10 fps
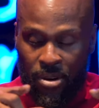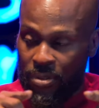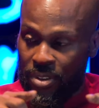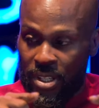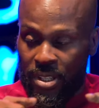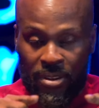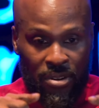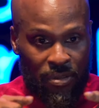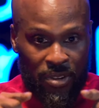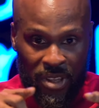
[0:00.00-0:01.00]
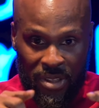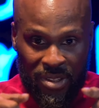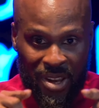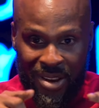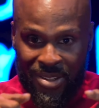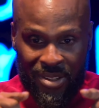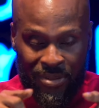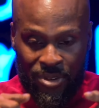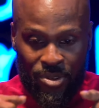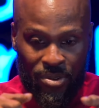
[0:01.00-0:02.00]
of the person, of the SARS
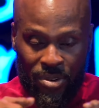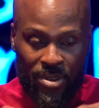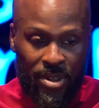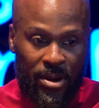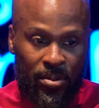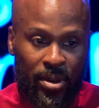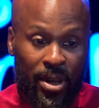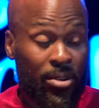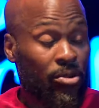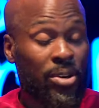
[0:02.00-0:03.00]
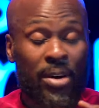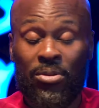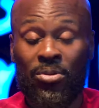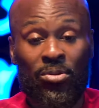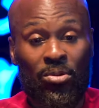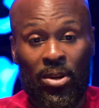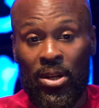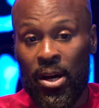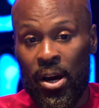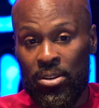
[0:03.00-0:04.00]
individuals you're dealing with. And all you have to do is look
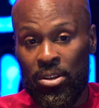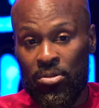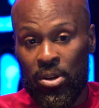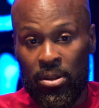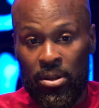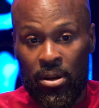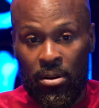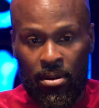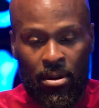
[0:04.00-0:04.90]
in their eyes and you can tell.